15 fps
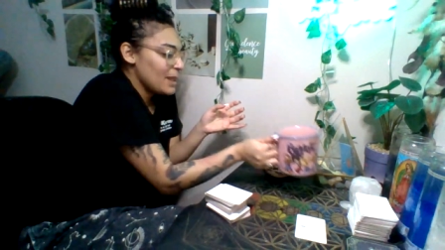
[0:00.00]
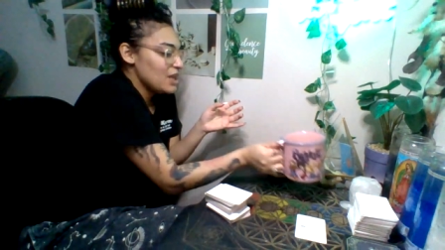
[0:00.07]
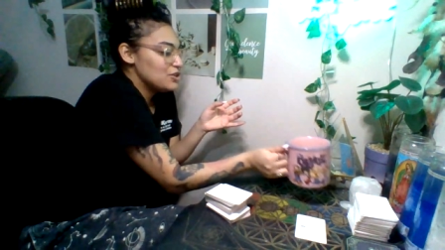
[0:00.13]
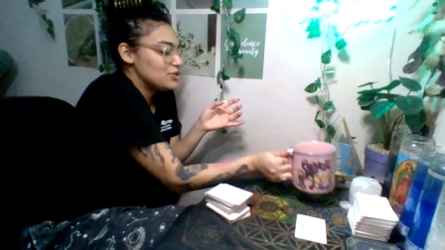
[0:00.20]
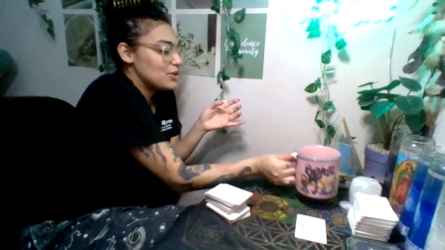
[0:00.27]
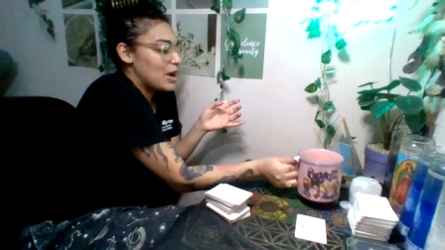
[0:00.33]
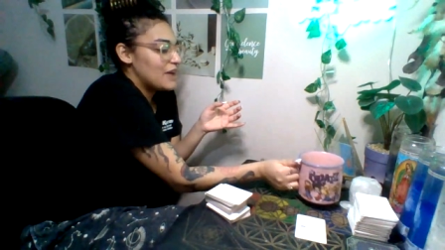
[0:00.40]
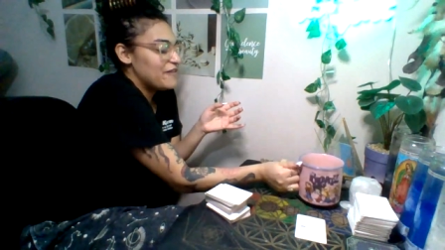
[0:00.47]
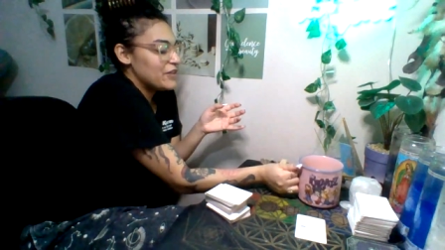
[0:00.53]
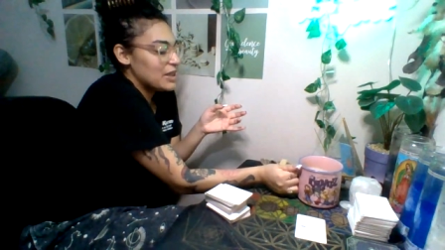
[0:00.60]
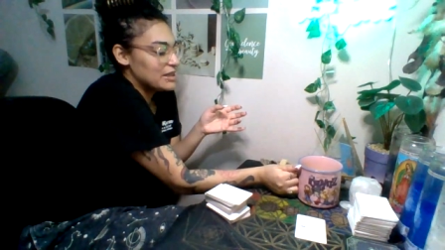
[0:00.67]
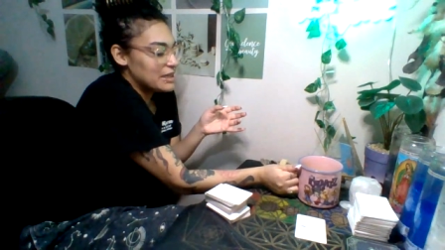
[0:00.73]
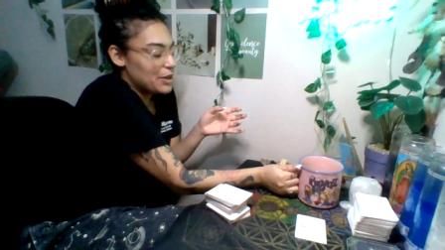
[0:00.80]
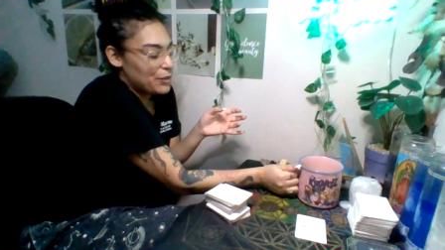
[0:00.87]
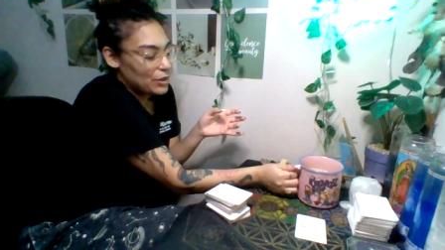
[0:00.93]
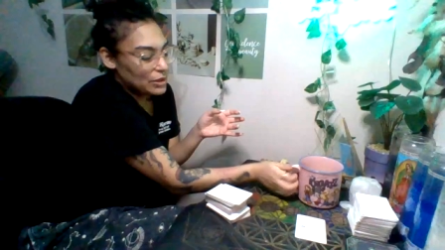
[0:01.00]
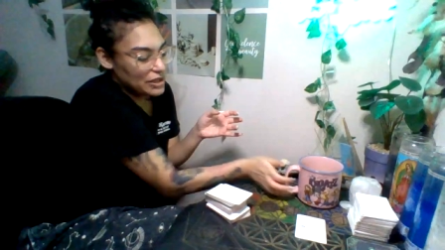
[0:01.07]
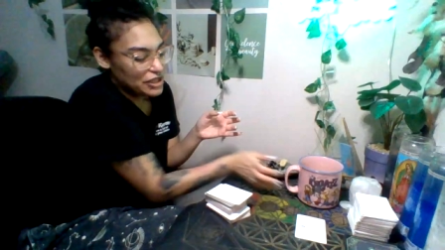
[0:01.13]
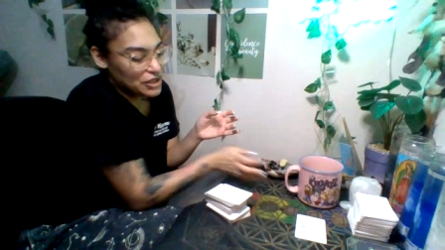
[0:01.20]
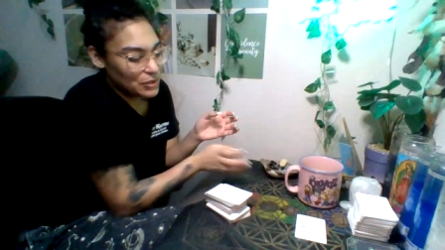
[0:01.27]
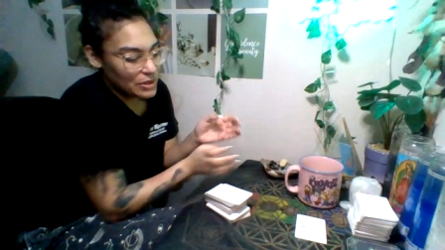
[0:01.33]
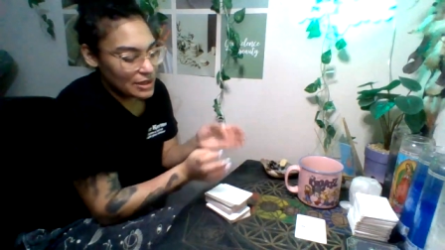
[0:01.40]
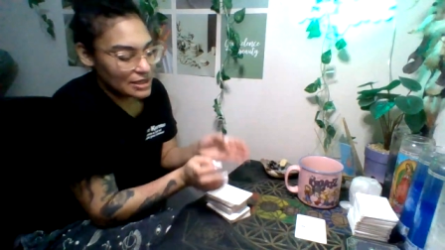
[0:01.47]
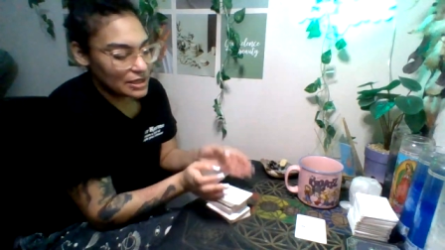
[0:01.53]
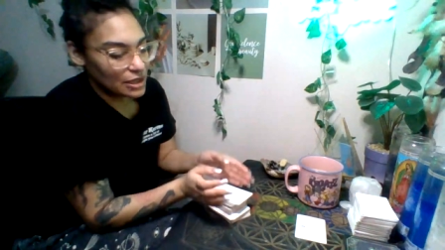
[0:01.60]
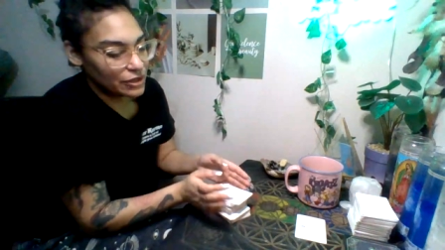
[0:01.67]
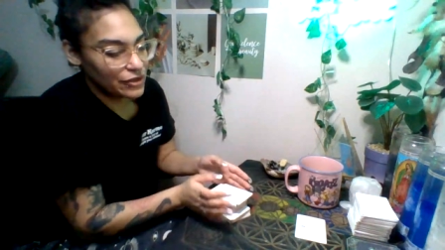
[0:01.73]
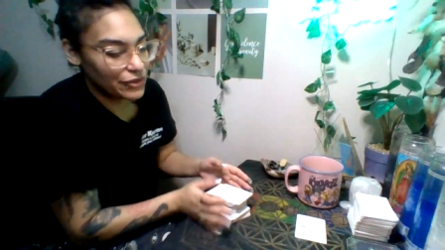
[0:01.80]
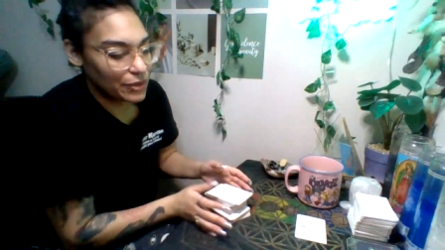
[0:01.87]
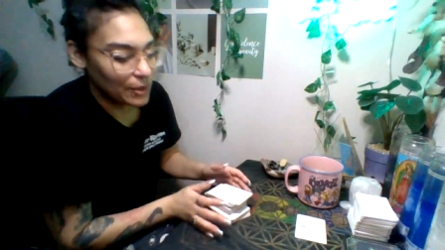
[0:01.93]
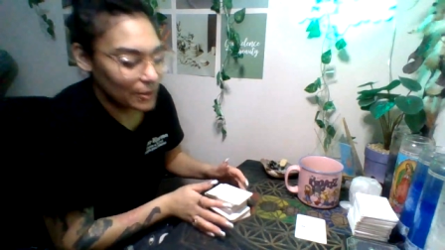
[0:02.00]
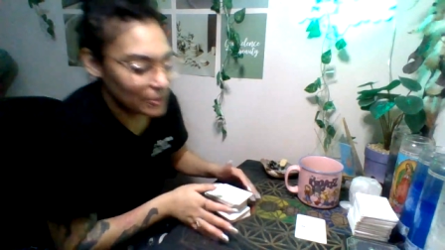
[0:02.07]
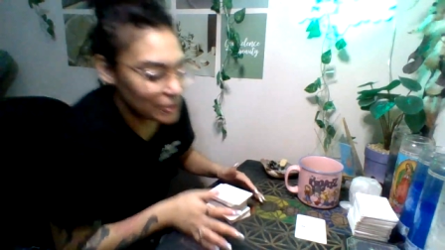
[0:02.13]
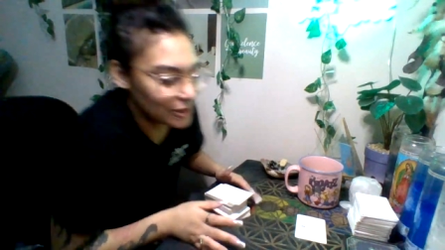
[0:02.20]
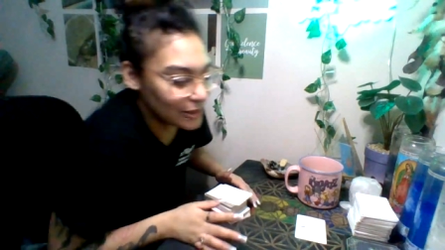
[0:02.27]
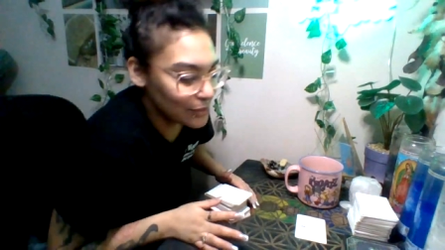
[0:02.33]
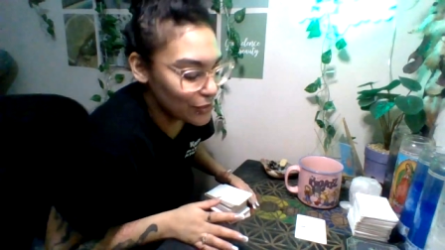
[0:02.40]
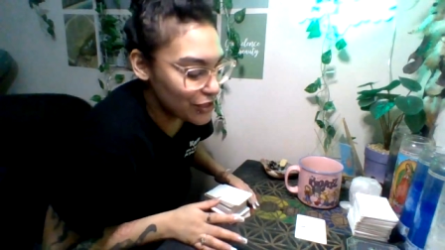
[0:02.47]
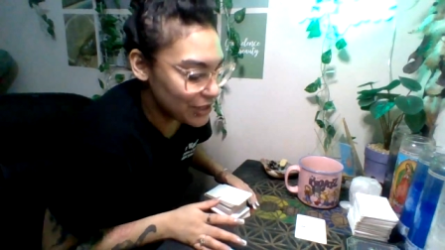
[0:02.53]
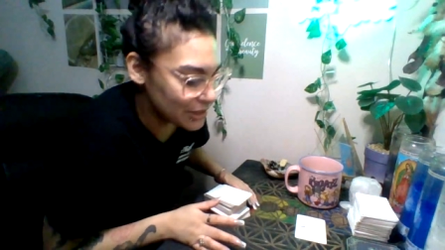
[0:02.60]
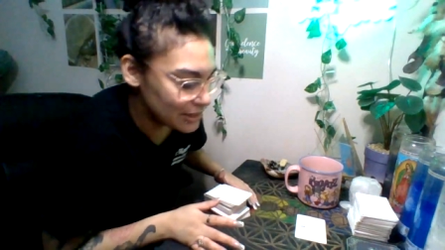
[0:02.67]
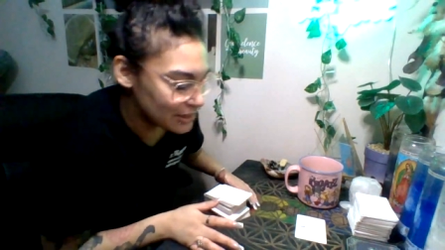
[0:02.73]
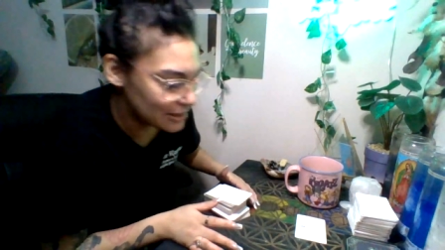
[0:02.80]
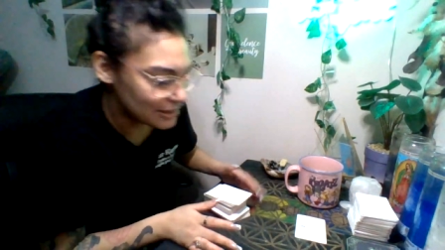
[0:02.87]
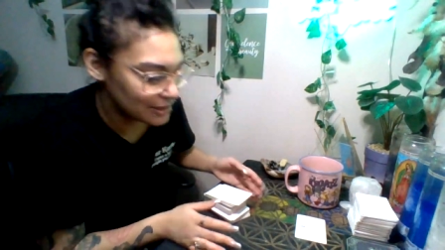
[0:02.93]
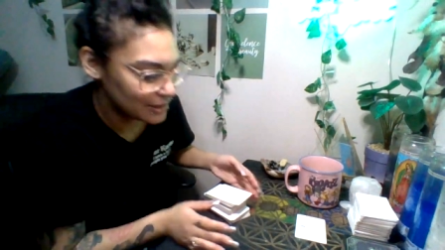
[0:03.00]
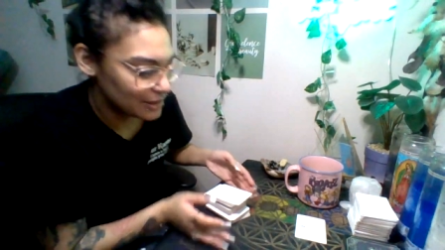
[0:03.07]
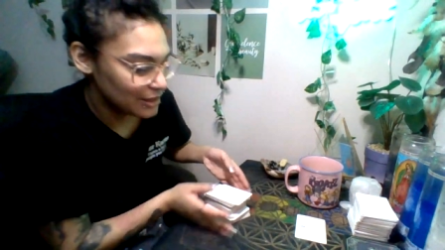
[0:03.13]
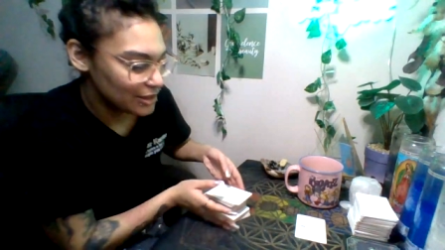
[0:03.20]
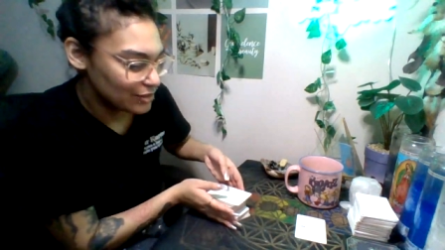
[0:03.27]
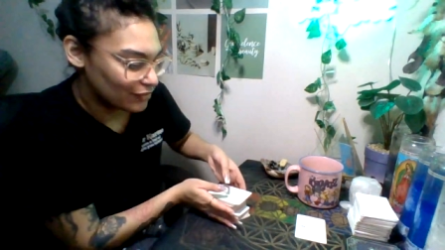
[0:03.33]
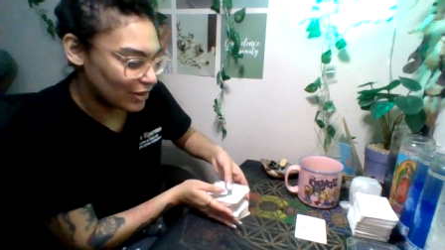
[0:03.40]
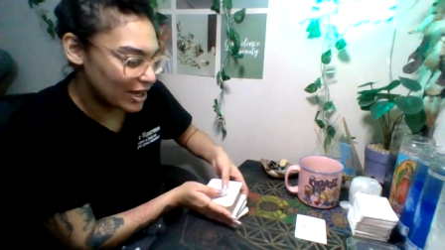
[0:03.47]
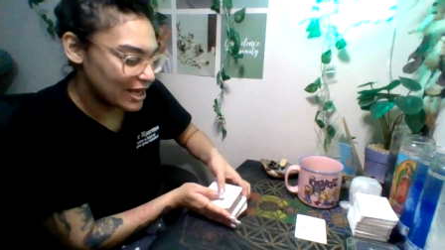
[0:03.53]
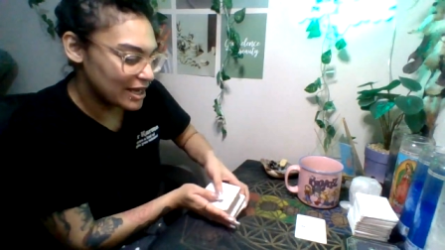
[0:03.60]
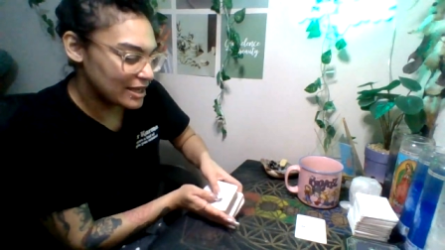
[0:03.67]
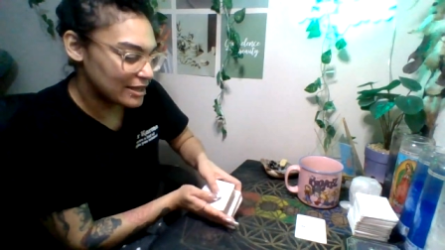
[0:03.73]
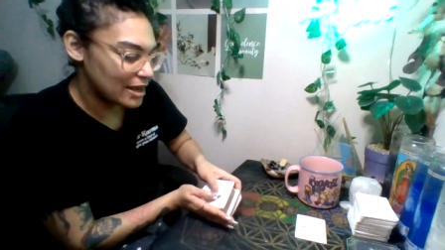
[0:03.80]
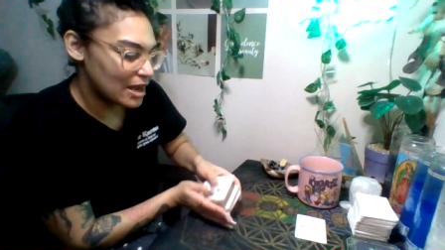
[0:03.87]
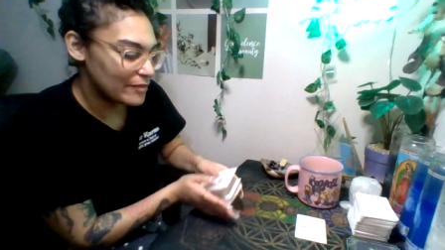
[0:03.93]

So I feel like they were only doing this under their own delusions, right?